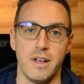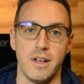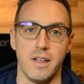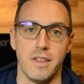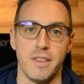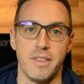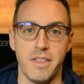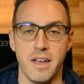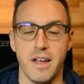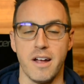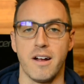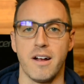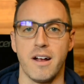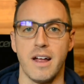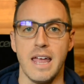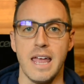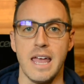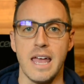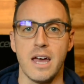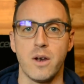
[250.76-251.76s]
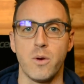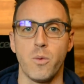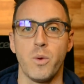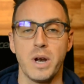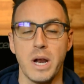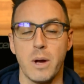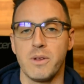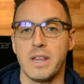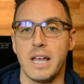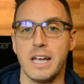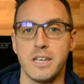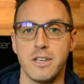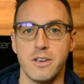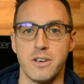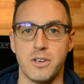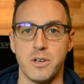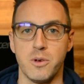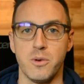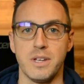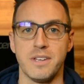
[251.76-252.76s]
there. And what I would like you to
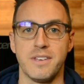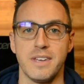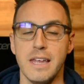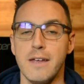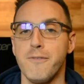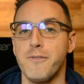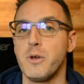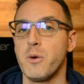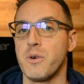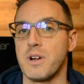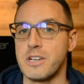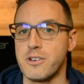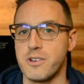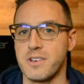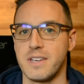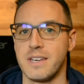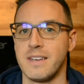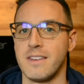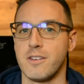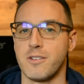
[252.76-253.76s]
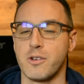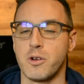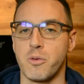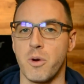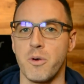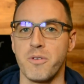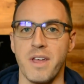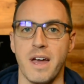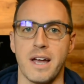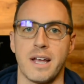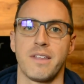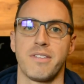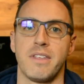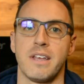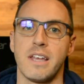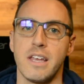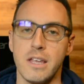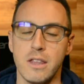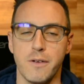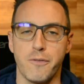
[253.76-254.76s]
do is, if you are interested in this growth hacking
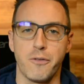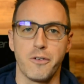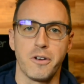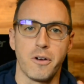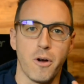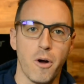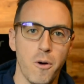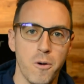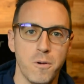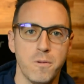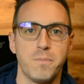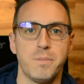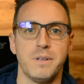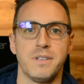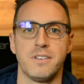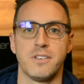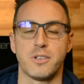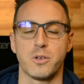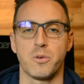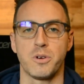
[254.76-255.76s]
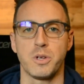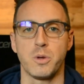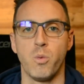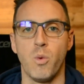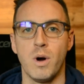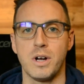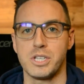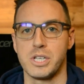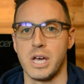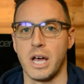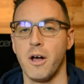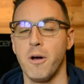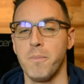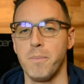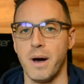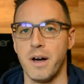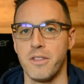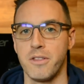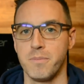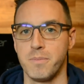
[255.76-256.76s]
thing, either for your own business or you want to help
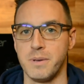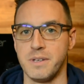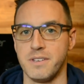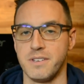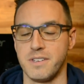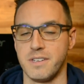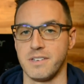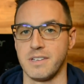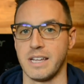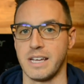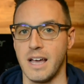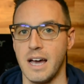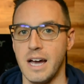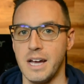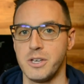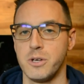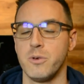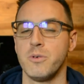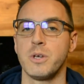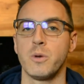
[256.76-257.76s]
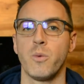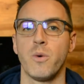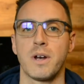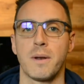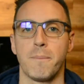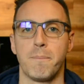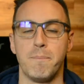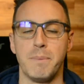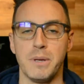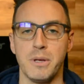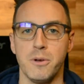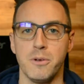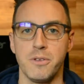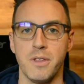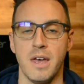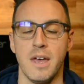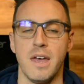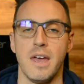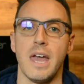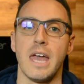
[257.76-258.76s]
other businesses like I do, and you want to build
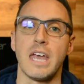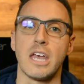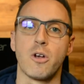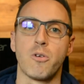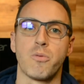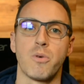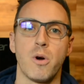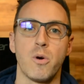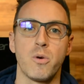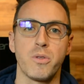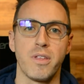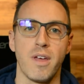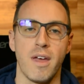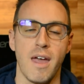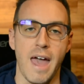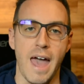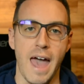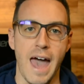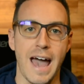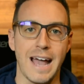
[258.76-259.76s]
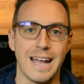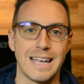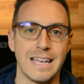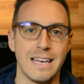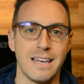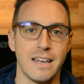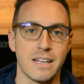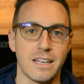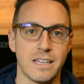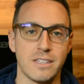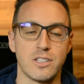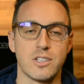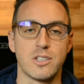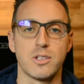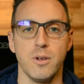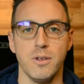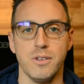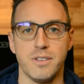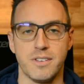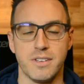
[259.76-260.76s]
a growth hacking
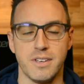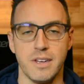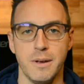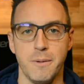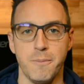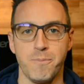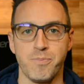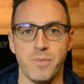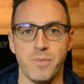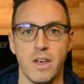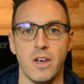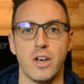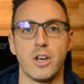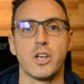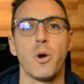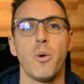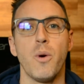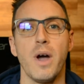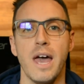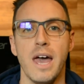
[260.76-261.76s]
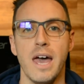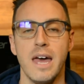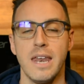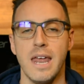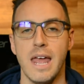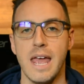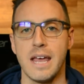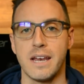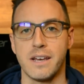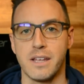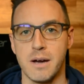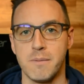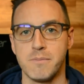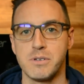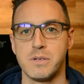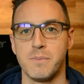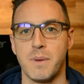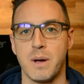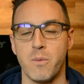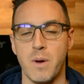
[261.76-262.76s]
consultancy, go ahead and come
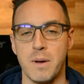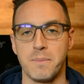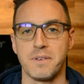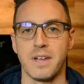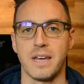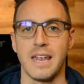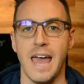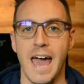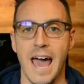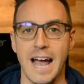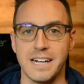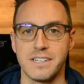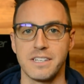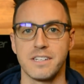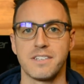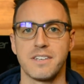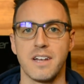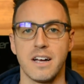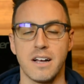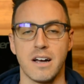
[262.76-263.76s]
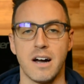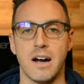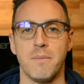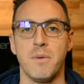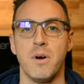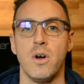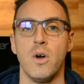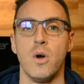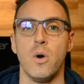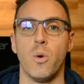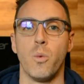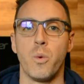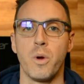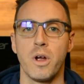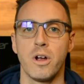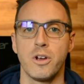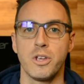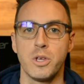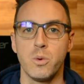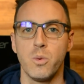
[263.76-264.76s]
to my website, hacktics.com,
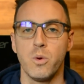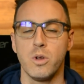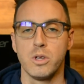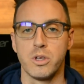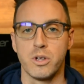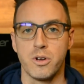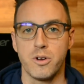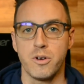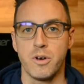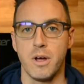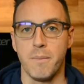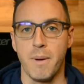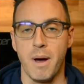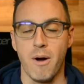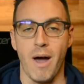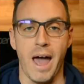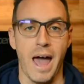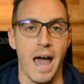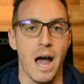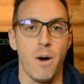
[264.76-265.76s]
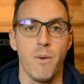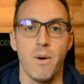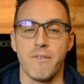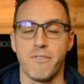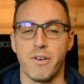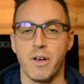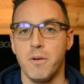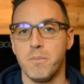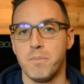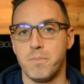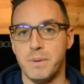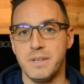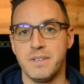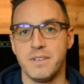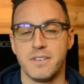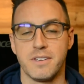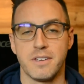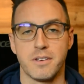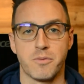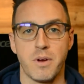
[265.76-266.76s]
where you will learn about how I've helped
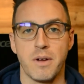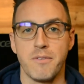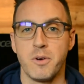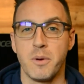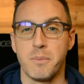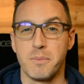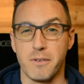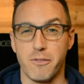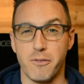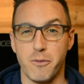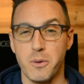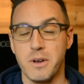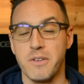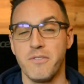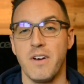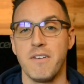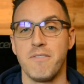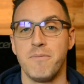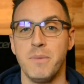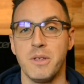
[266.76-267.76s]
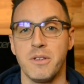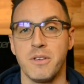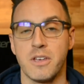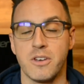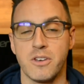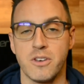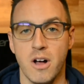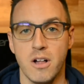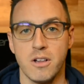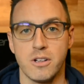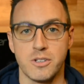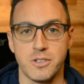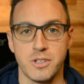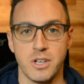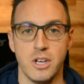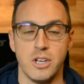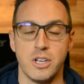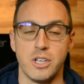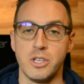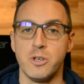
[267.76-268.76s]
businesses revenue up to $45 million
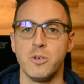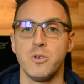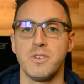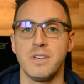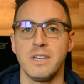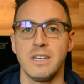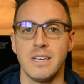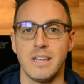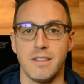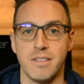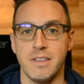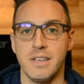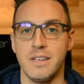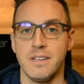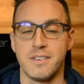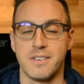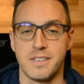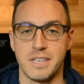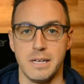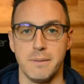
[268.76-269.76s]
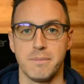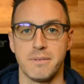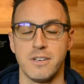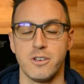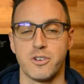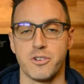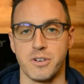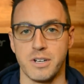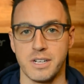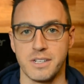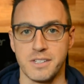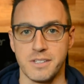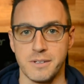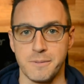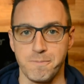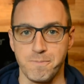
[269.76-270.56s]
using these tips and tricks,